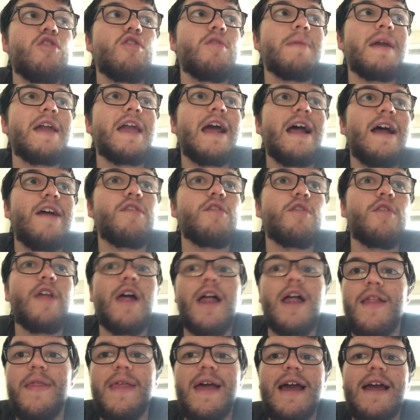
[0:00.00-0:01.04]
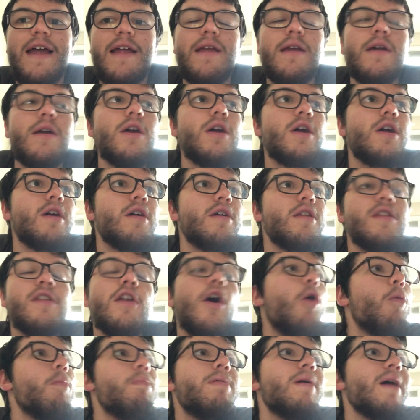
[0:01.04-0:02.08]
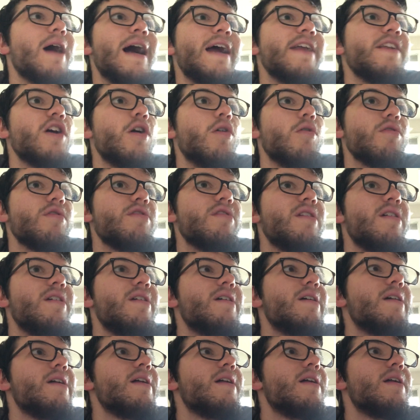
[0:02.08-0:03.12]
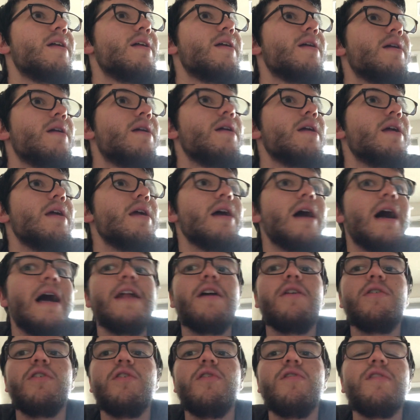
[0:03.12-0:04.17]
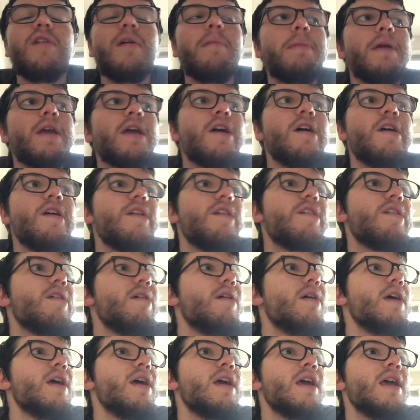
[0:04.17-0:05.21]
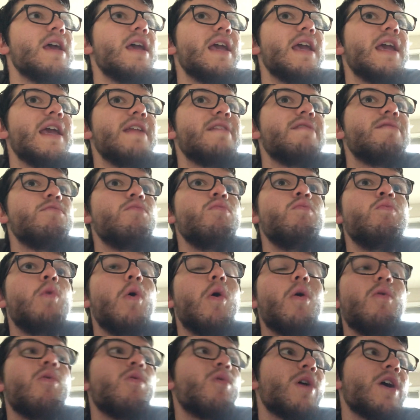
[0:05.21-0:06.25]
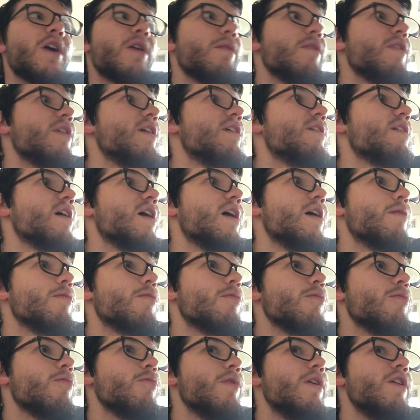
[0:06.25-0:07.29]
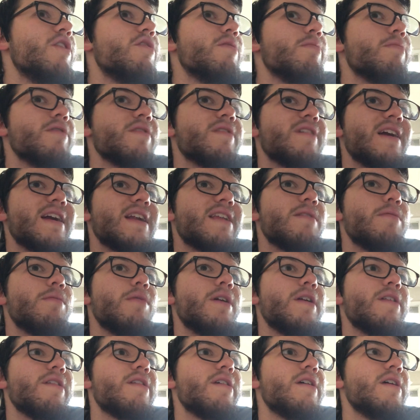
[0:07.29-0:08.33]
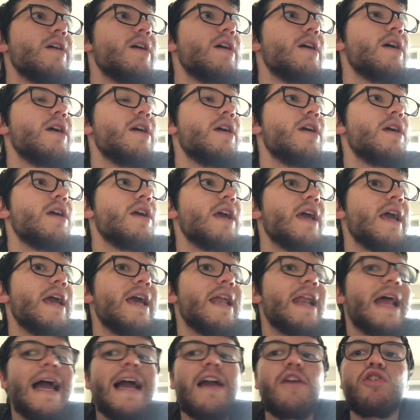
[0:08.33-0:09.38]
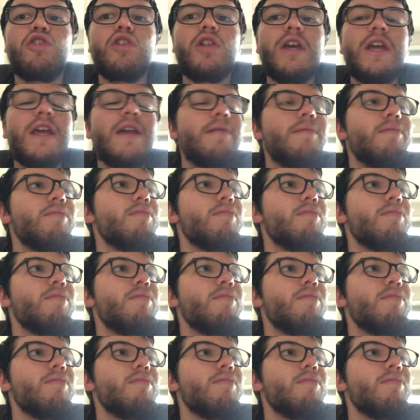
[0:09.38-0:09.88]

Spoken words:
you make ISOs out of that. Nope, I don't. I don't use it because it won't work with these region protected ones. And actually,